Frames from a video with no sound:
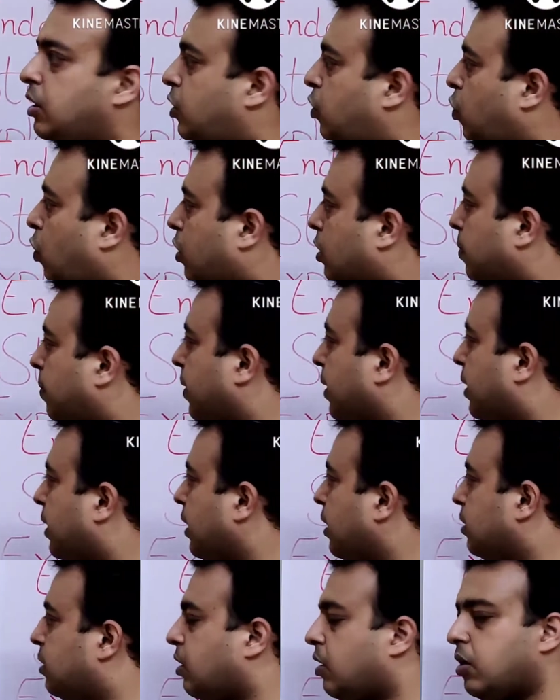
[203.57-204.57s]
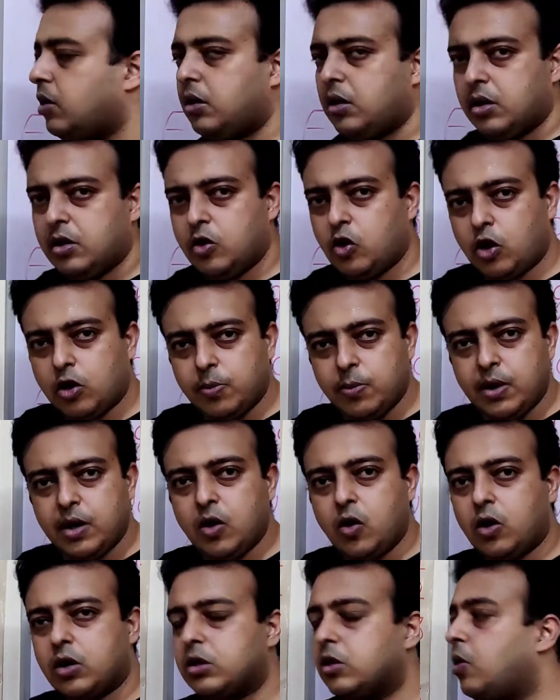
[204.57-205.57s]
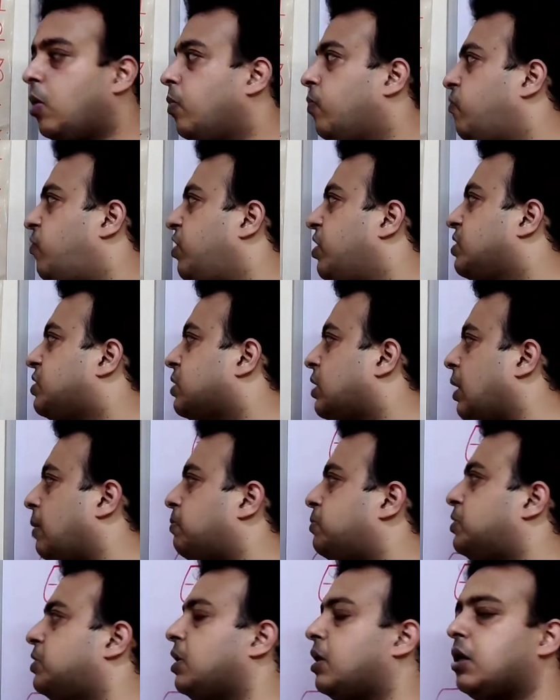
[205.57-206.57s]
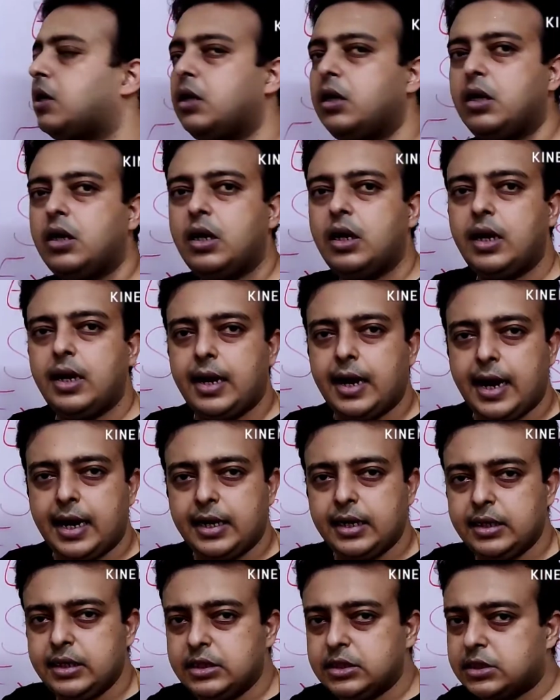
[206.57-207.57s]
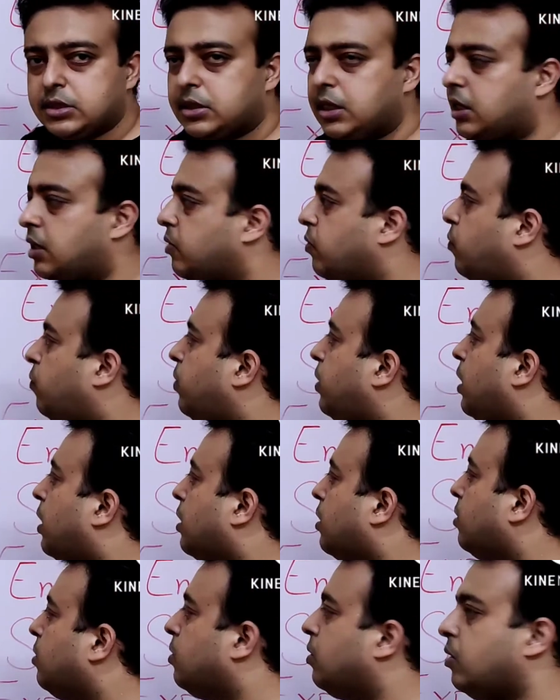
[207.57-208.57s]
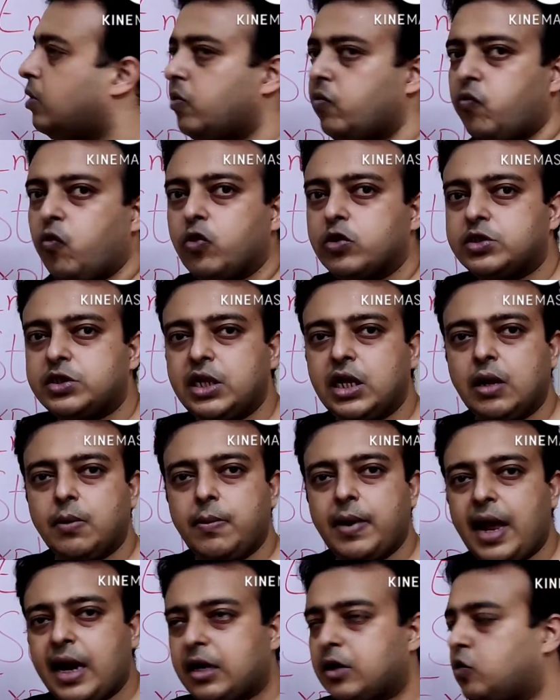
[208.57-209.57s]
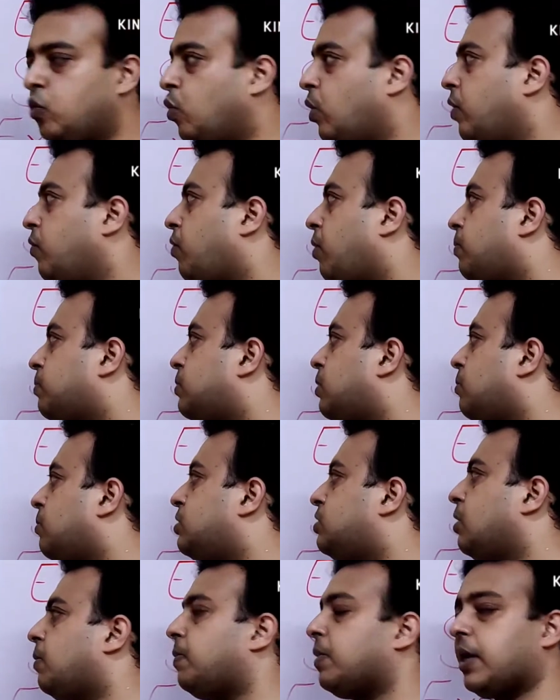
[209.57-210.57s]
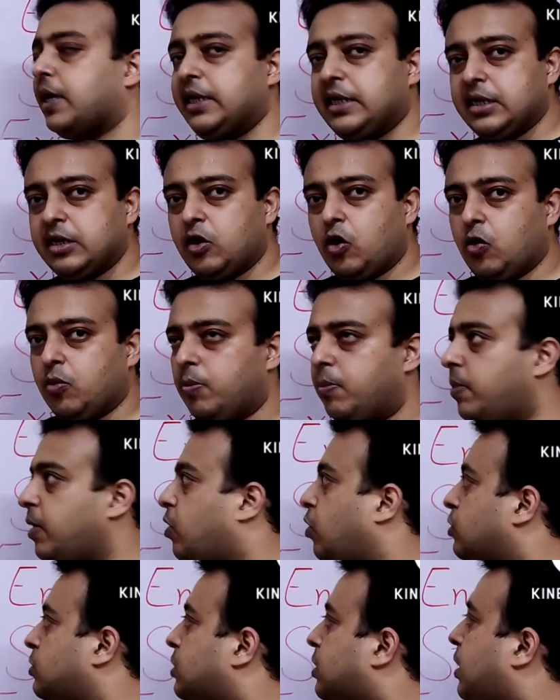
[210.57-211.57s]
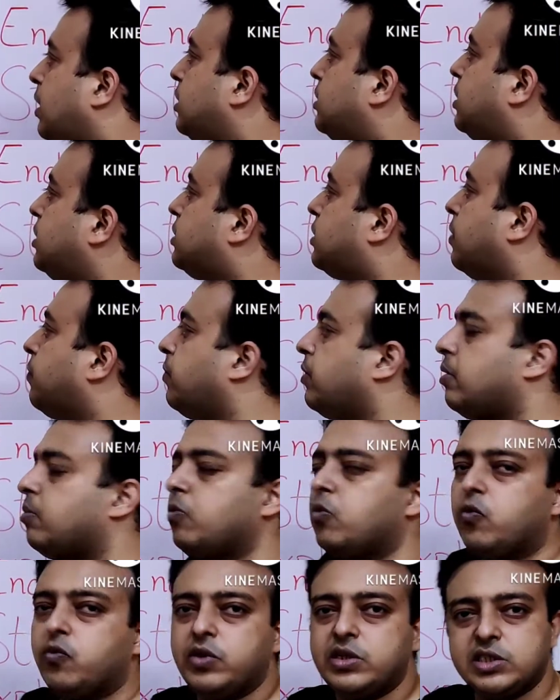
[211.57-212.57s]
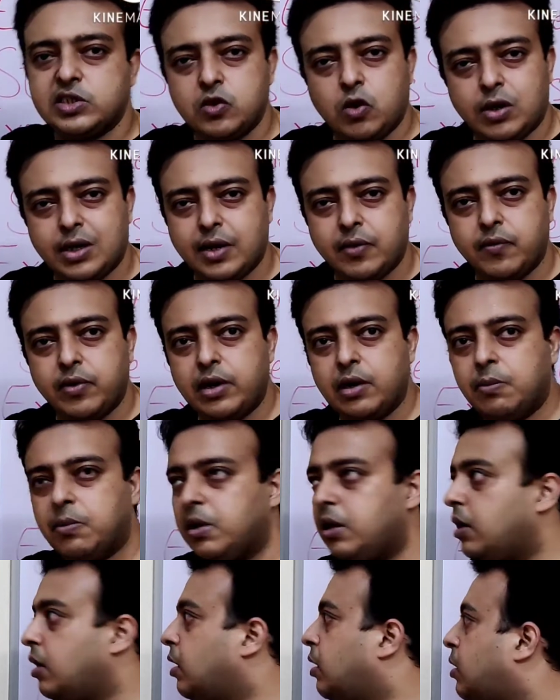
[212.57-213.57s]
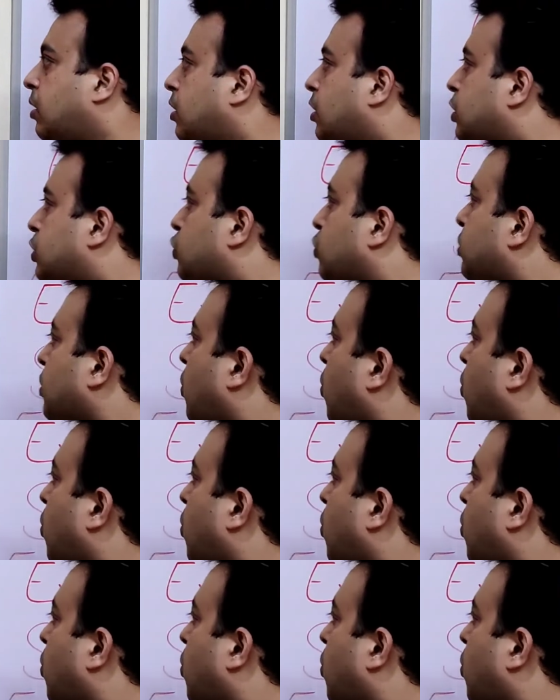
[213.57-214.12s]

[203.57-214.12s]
not making the normal or the obvious capture, and instead we are forcing black to give up the bishop right now, because kg7 move is not available. So the